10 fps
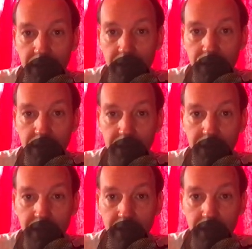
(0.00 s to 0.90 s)
As you can
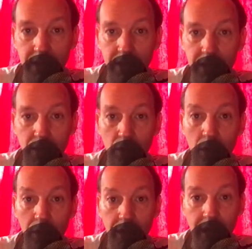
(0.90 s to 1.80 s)
see, these are
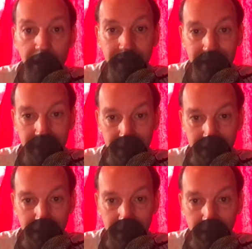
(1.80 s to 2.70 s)
all unticked.